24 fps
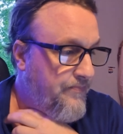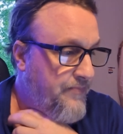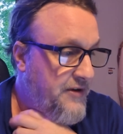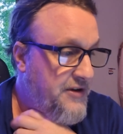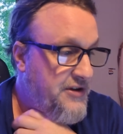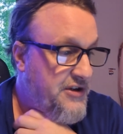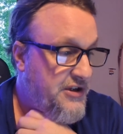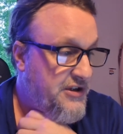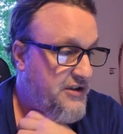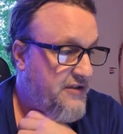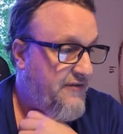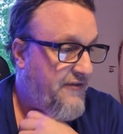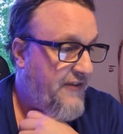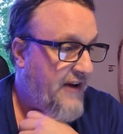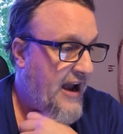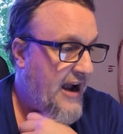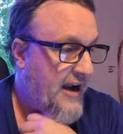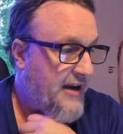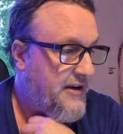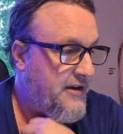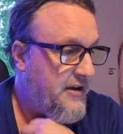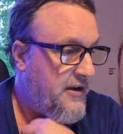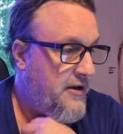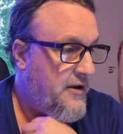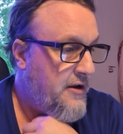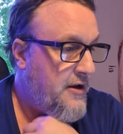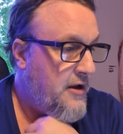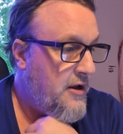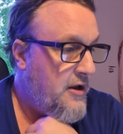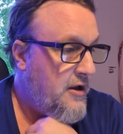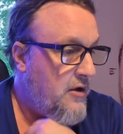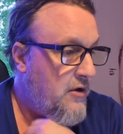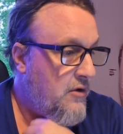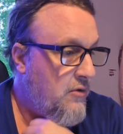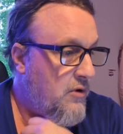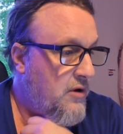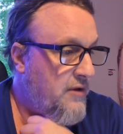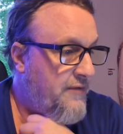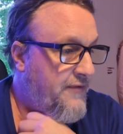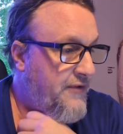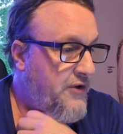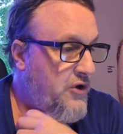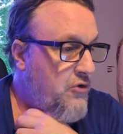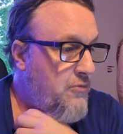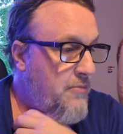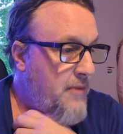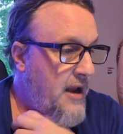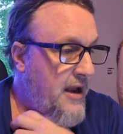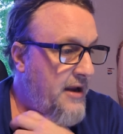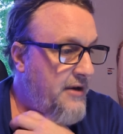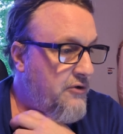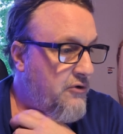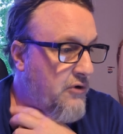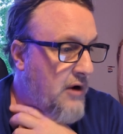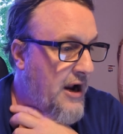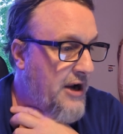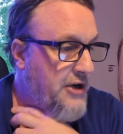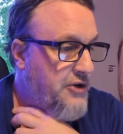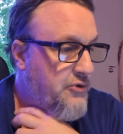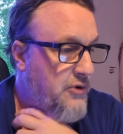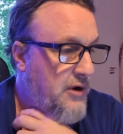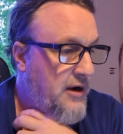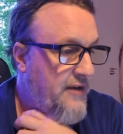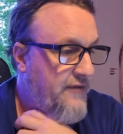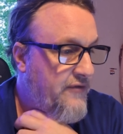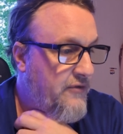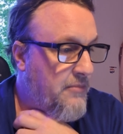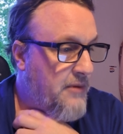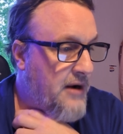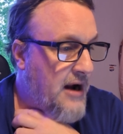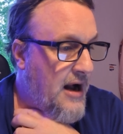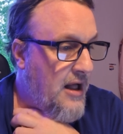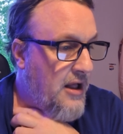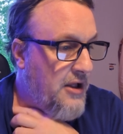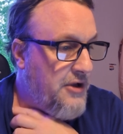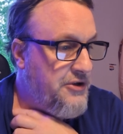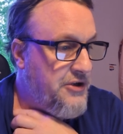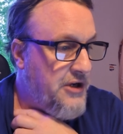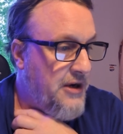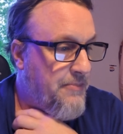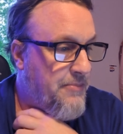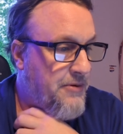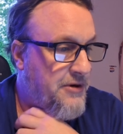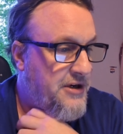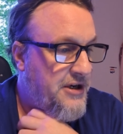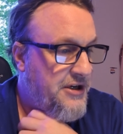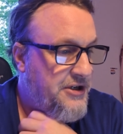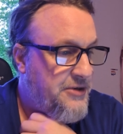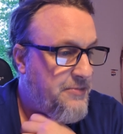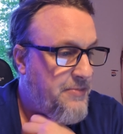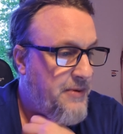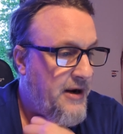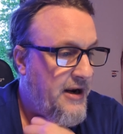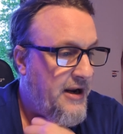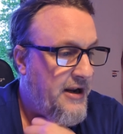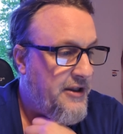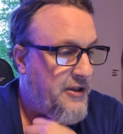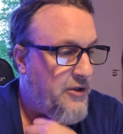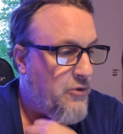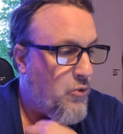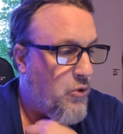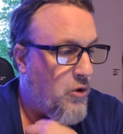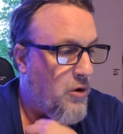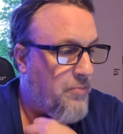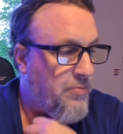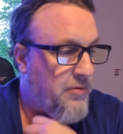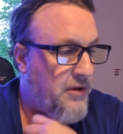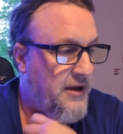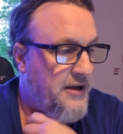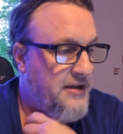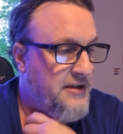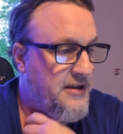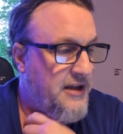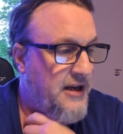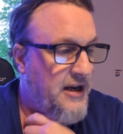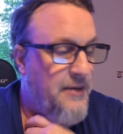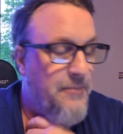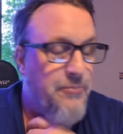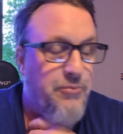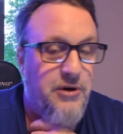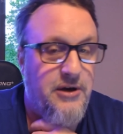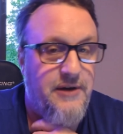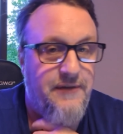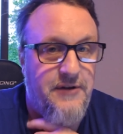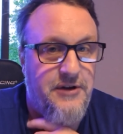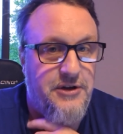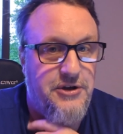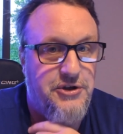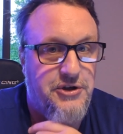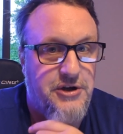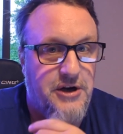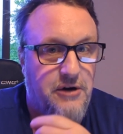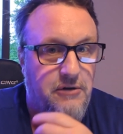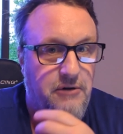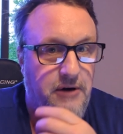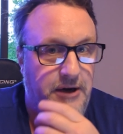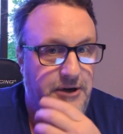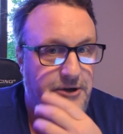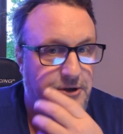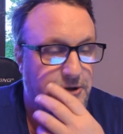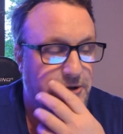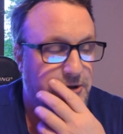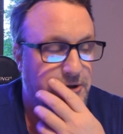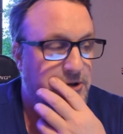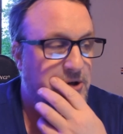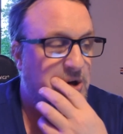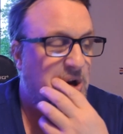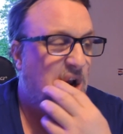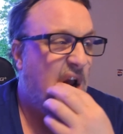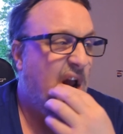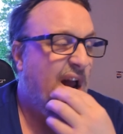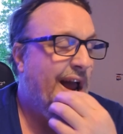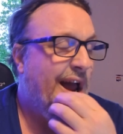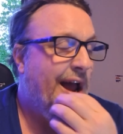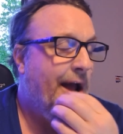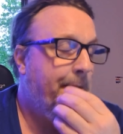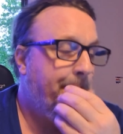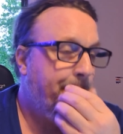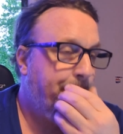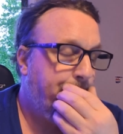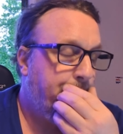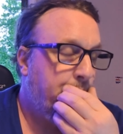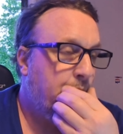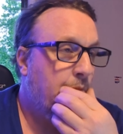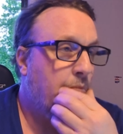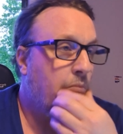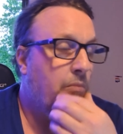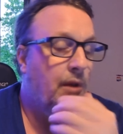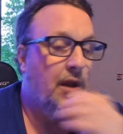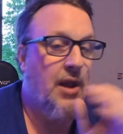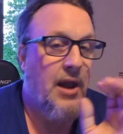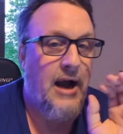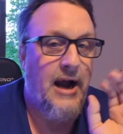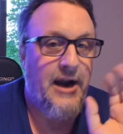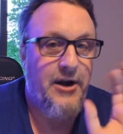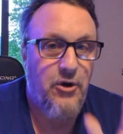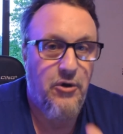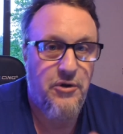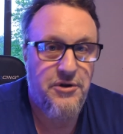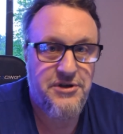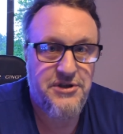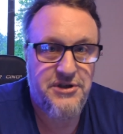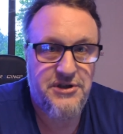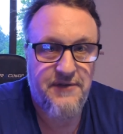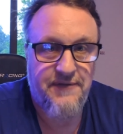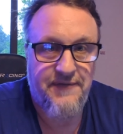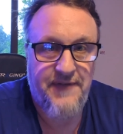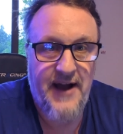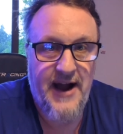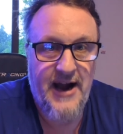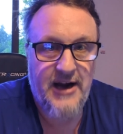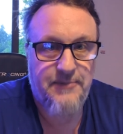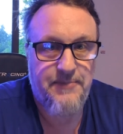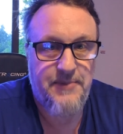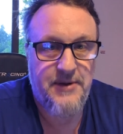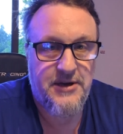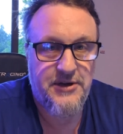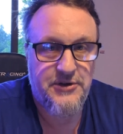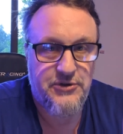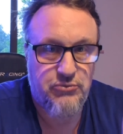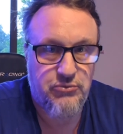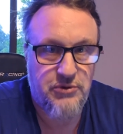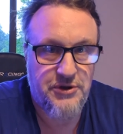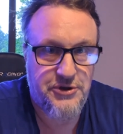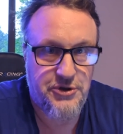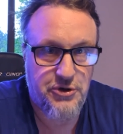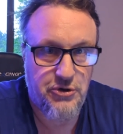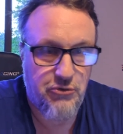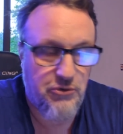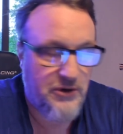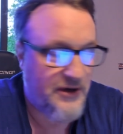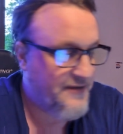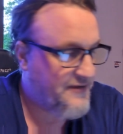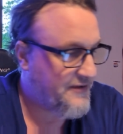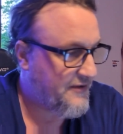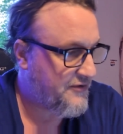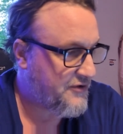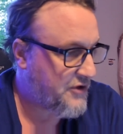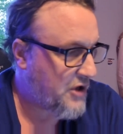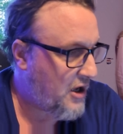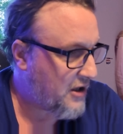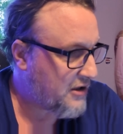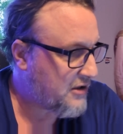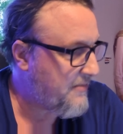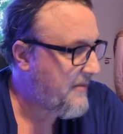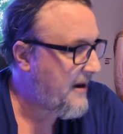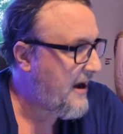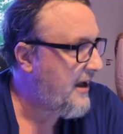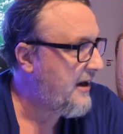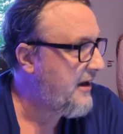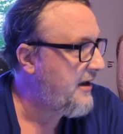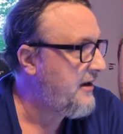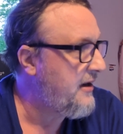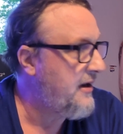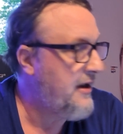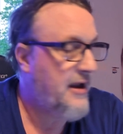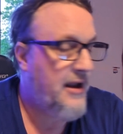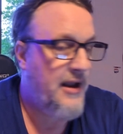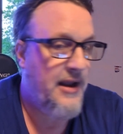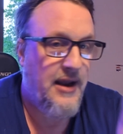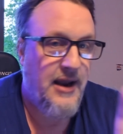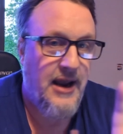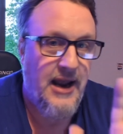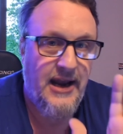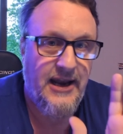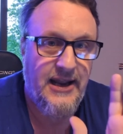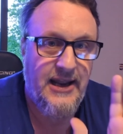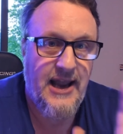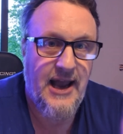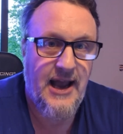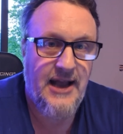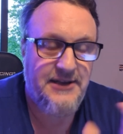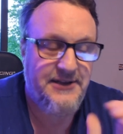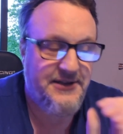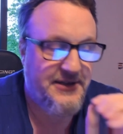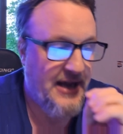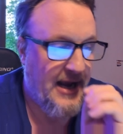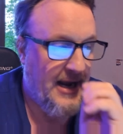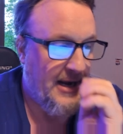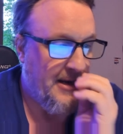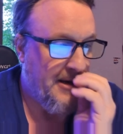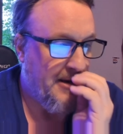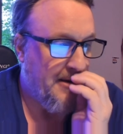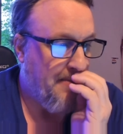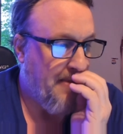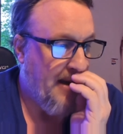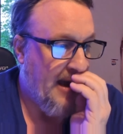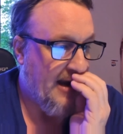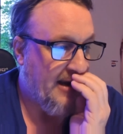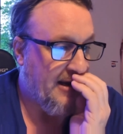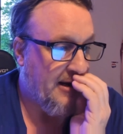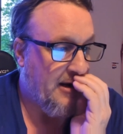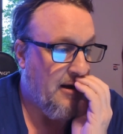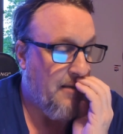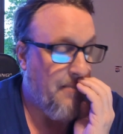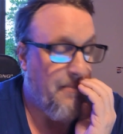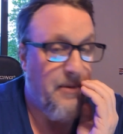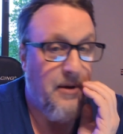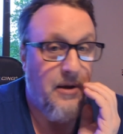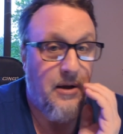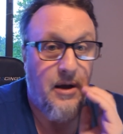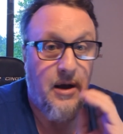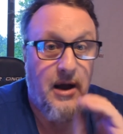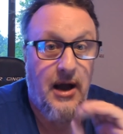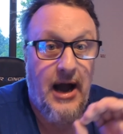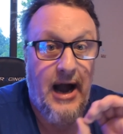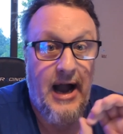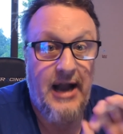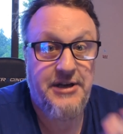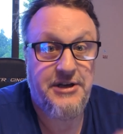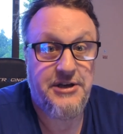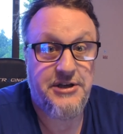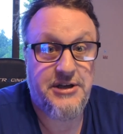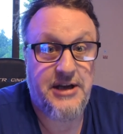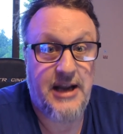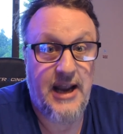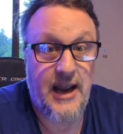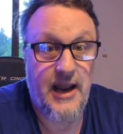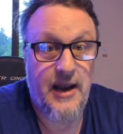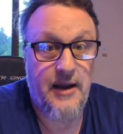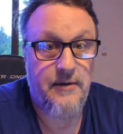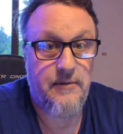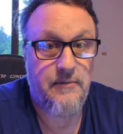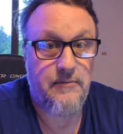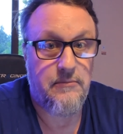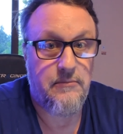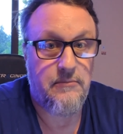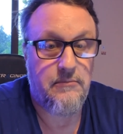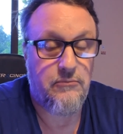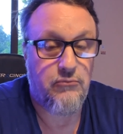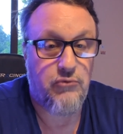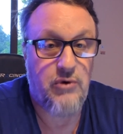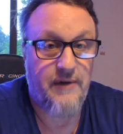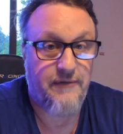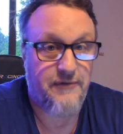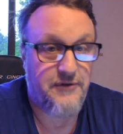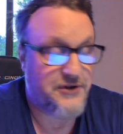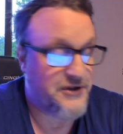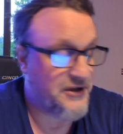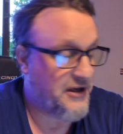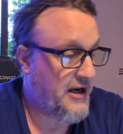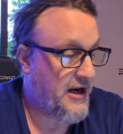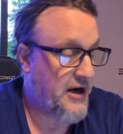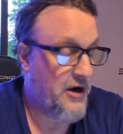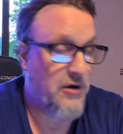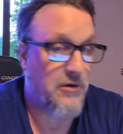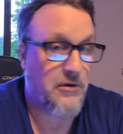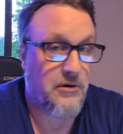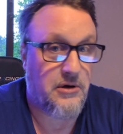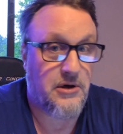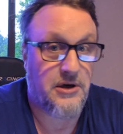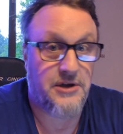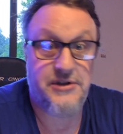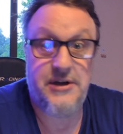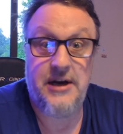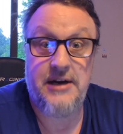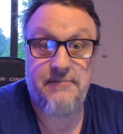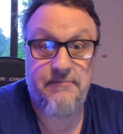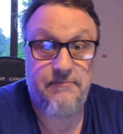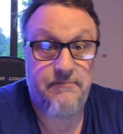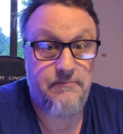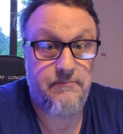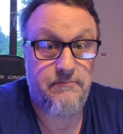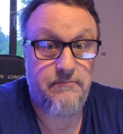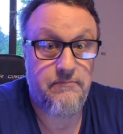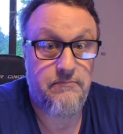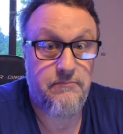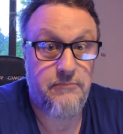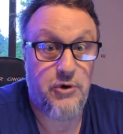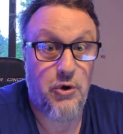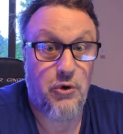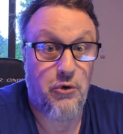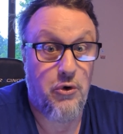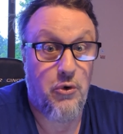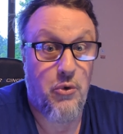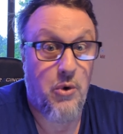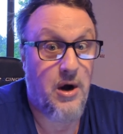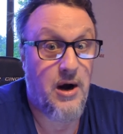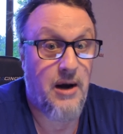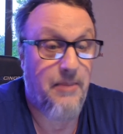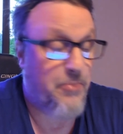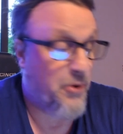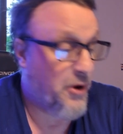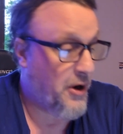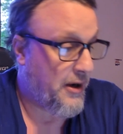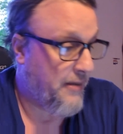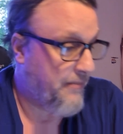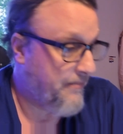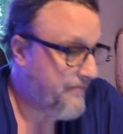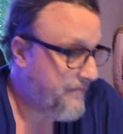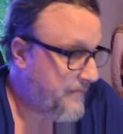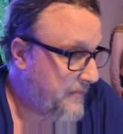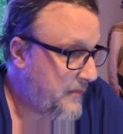This is a fact, with few men graduating from college and participating in the workplace than in previous generations. I know this is a fact because Richard Reeves has talked about it and he has data to back it up. I just can't reference it here because I don't know where I put it.